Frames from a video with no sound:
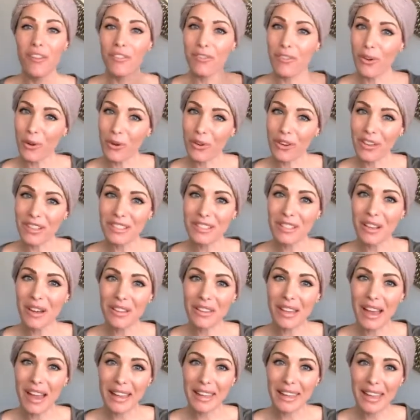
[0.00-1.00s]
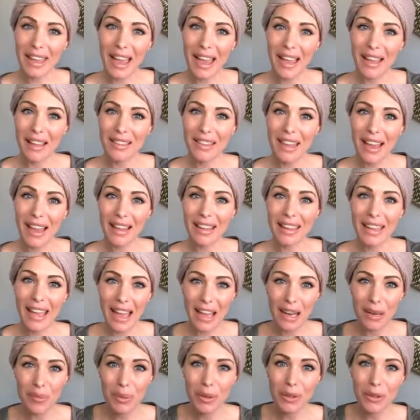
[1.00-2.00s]
Focus on that
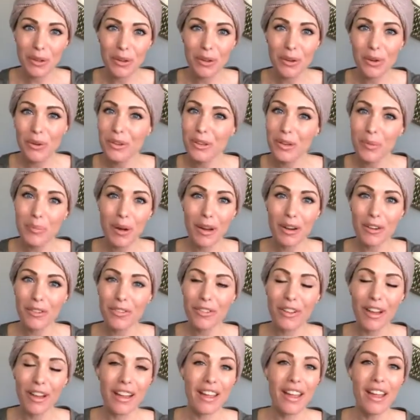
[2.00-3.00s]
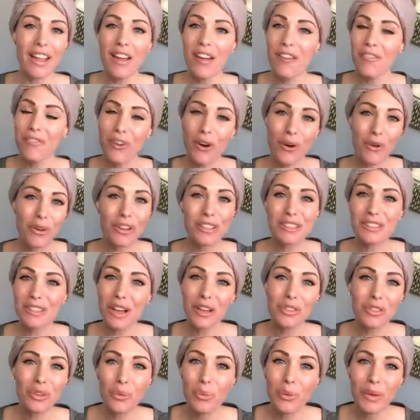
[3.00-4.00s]
caterpillar going to butterfly. Focus
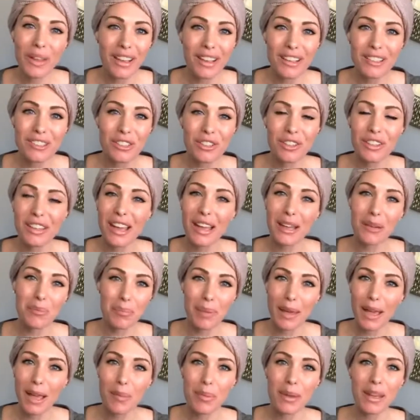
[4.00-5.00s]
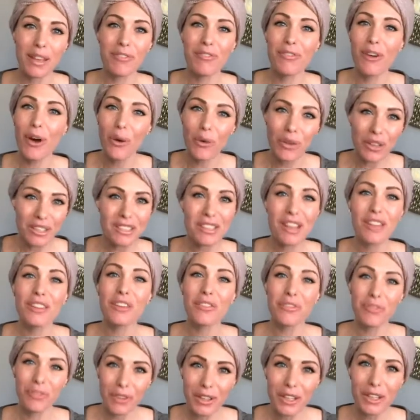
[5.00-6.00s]
on the wings you're getting, baby. Focus on the
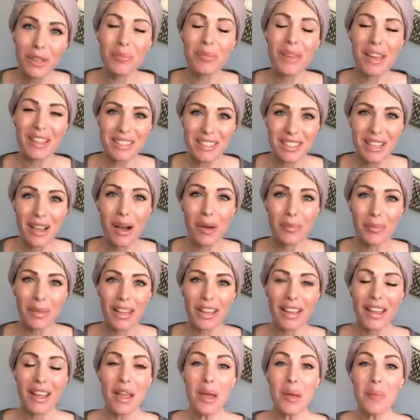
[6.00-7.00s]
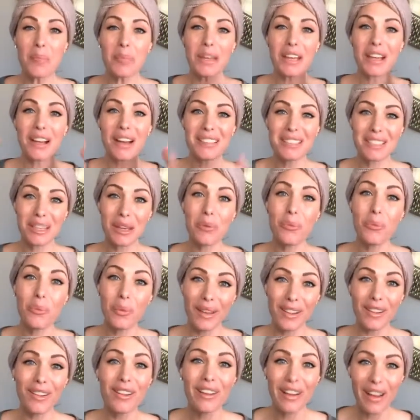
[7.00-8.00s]
freedom that's coming, because it
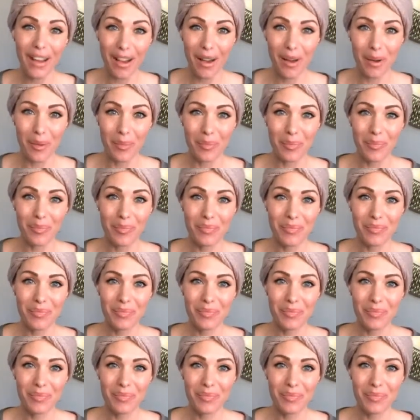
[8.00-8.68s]
will come.